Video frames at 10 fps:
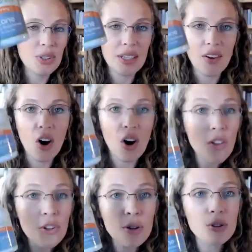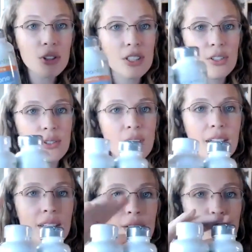get all the nutrients you need
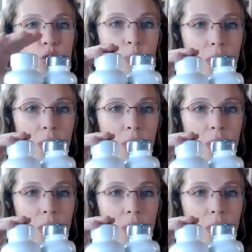in these two